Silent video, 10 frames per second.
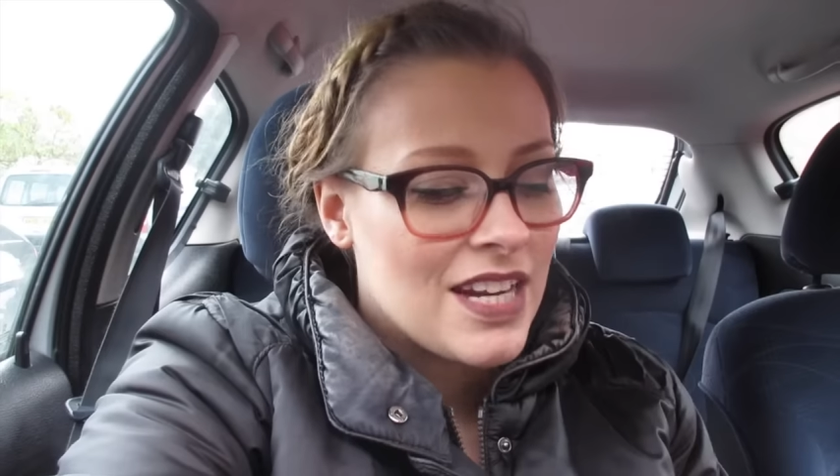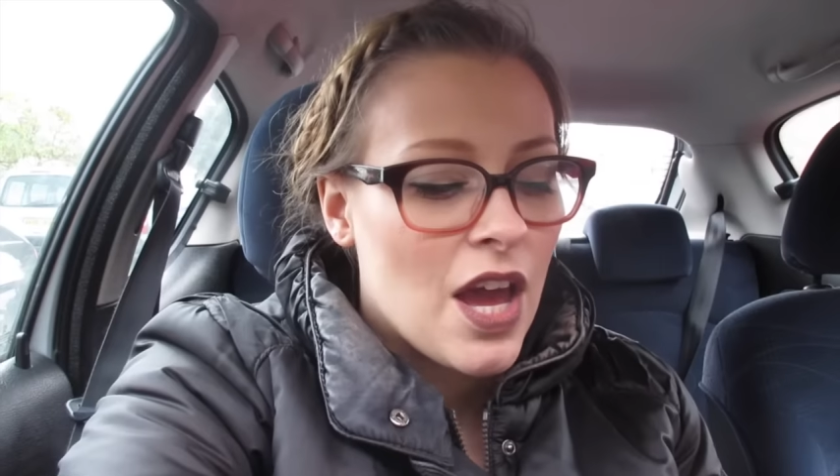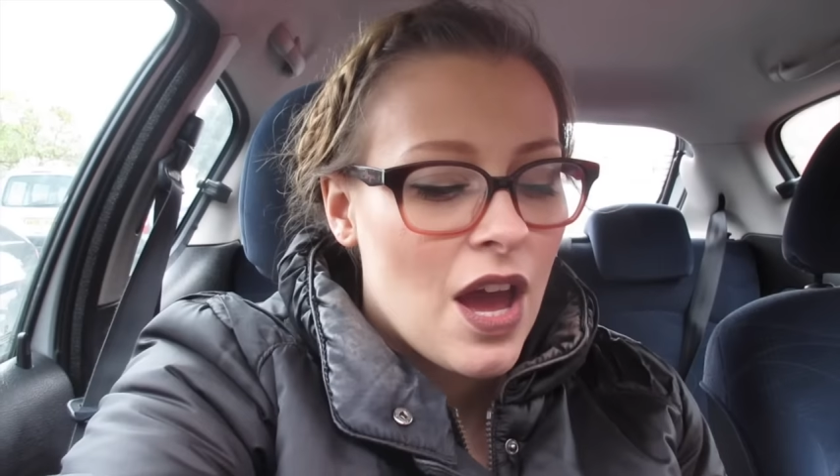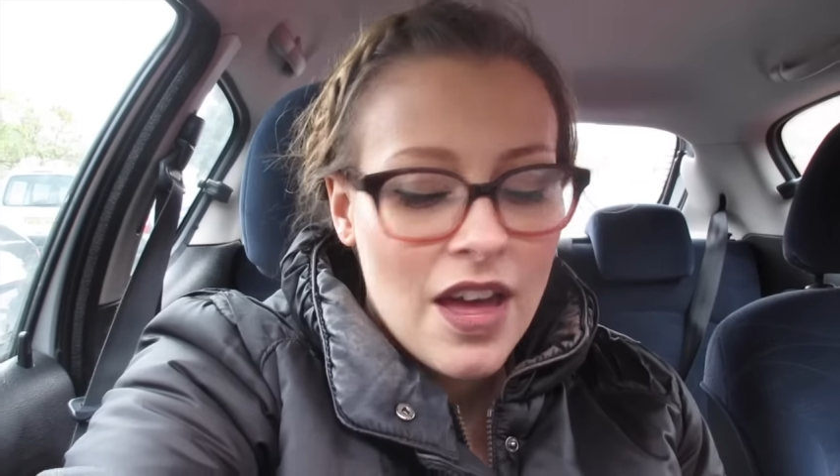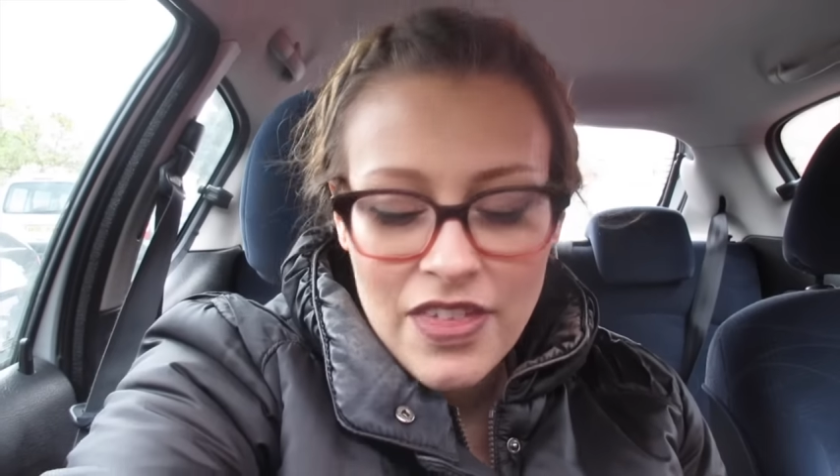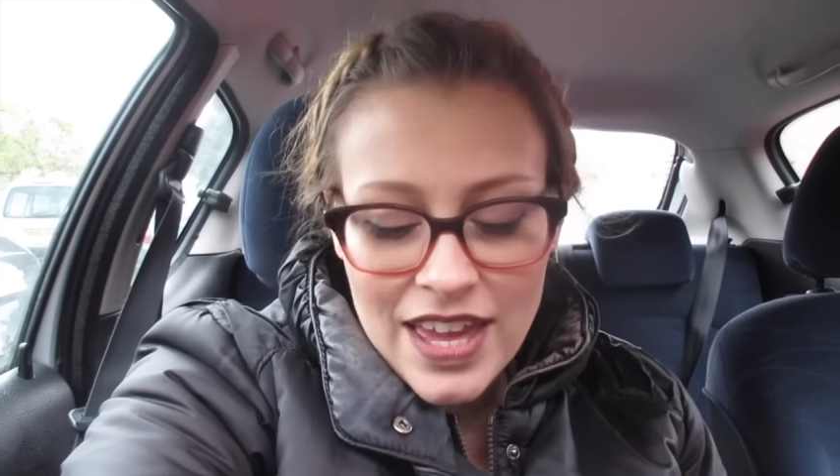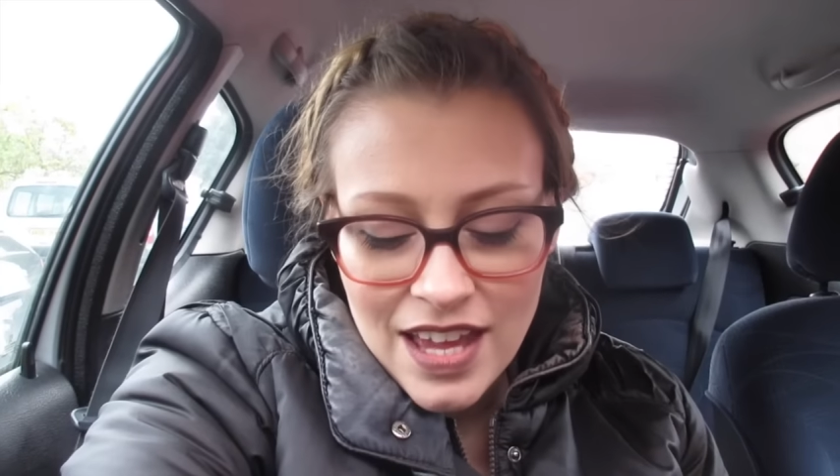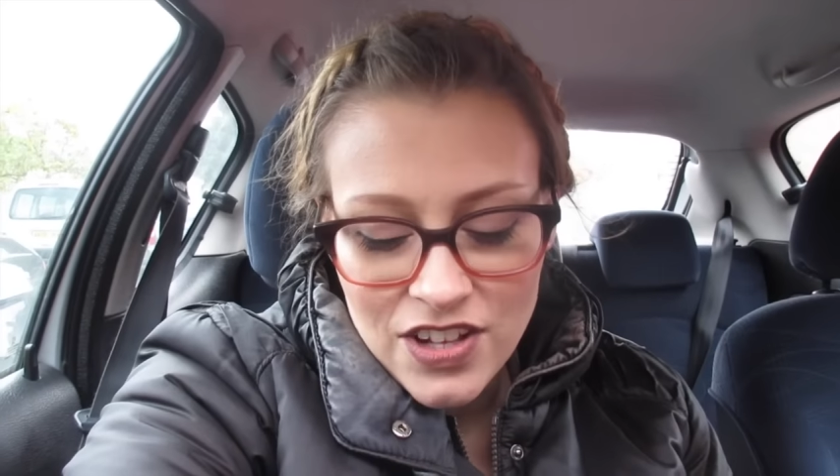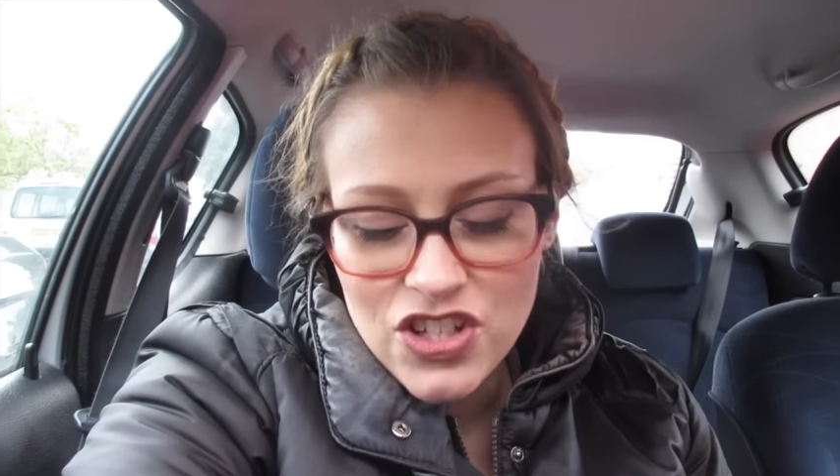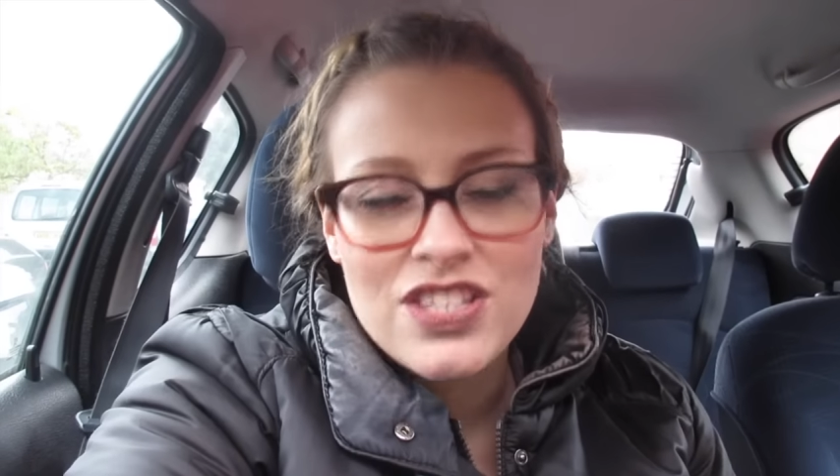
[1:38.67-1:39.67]
don't know. I
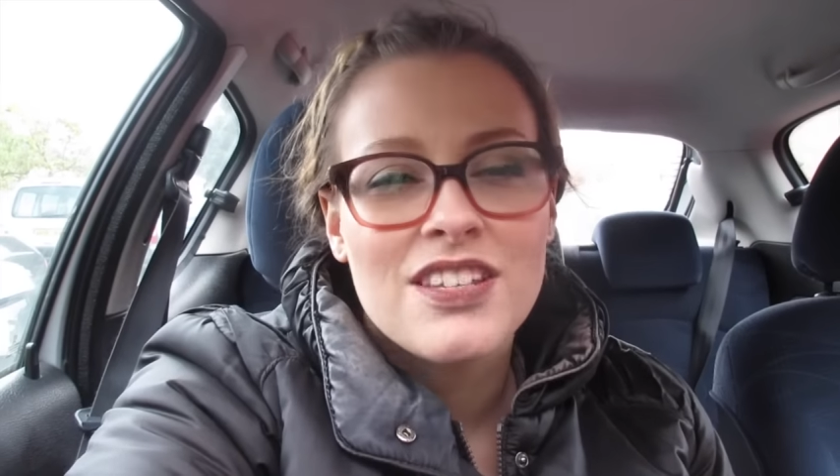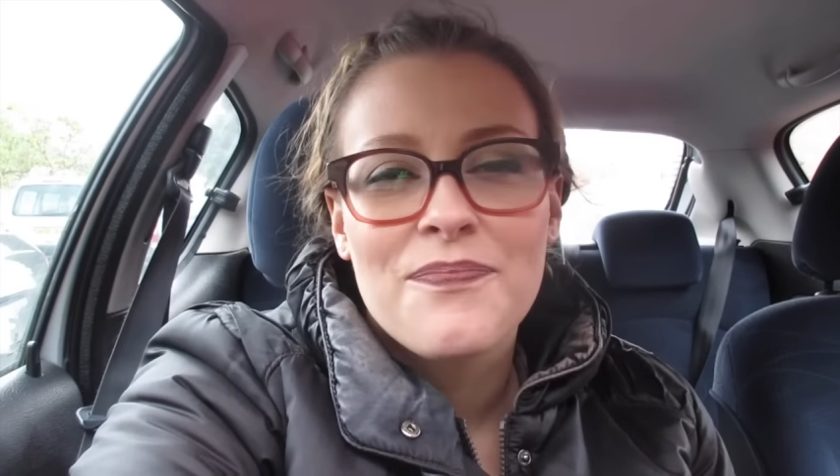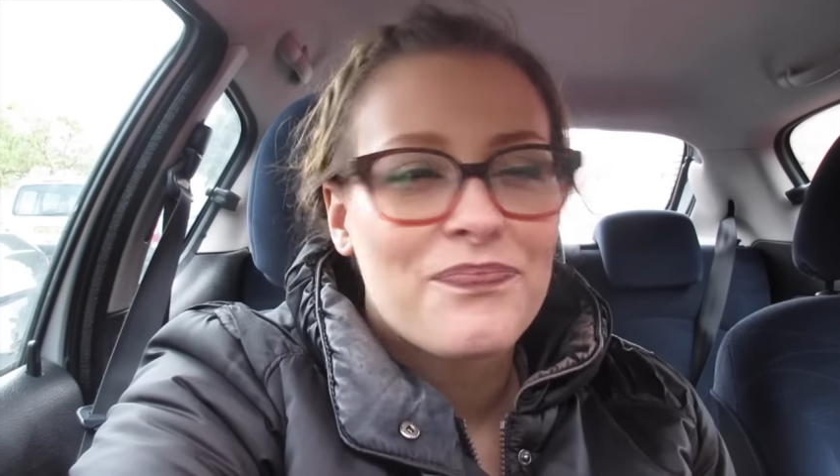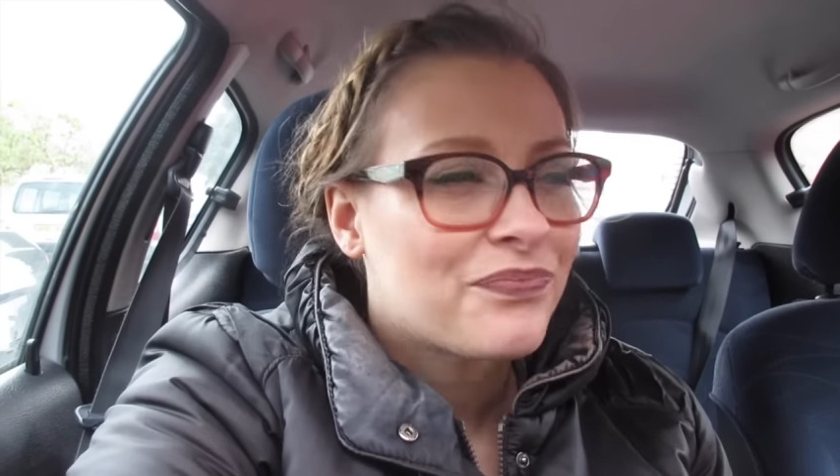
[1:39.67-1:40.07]
think I just